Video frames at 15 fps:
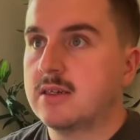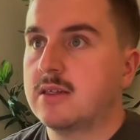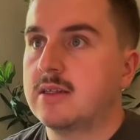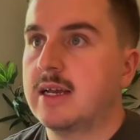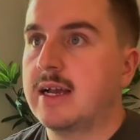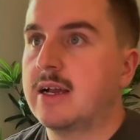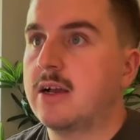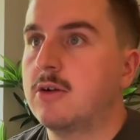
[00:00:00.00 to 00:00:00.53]

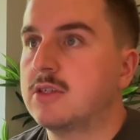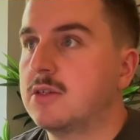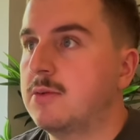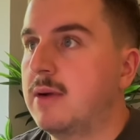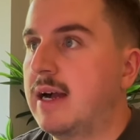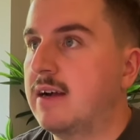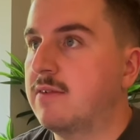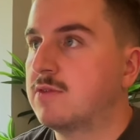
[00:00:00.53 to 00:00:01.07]
They're going to
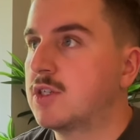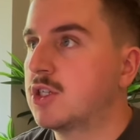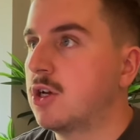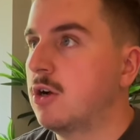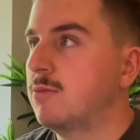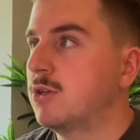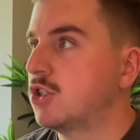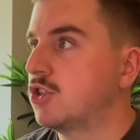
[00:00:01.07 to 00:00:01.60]
have so
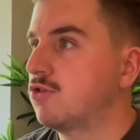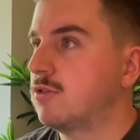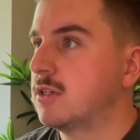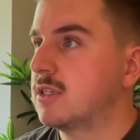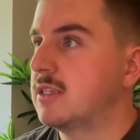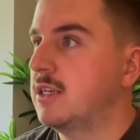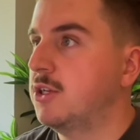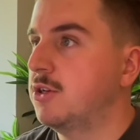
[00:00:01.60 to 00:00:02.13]
much
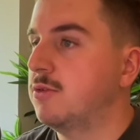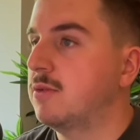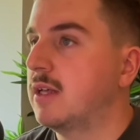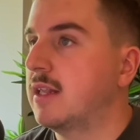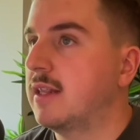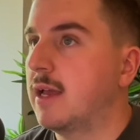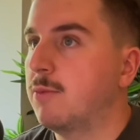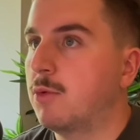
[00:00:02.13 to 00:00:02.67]
trust in you that
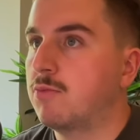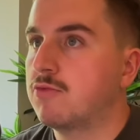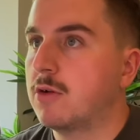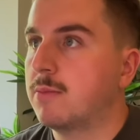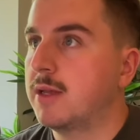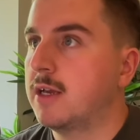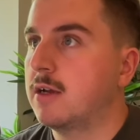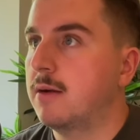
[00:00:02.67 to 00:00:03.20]
they will
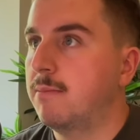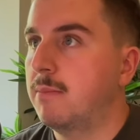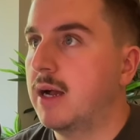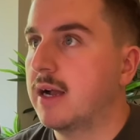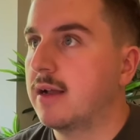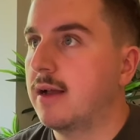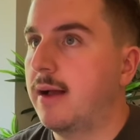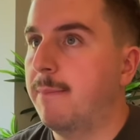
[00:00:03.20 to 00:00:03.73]
probably come
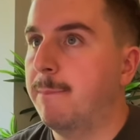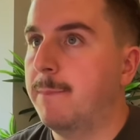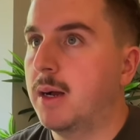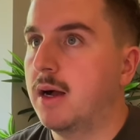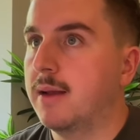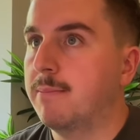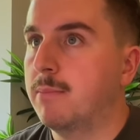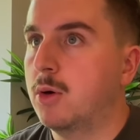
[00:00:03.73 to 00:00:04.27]
back and
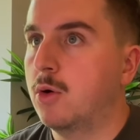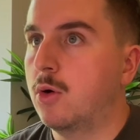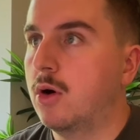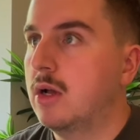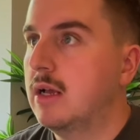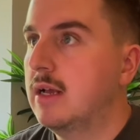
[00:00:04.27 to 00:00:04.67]
buy more.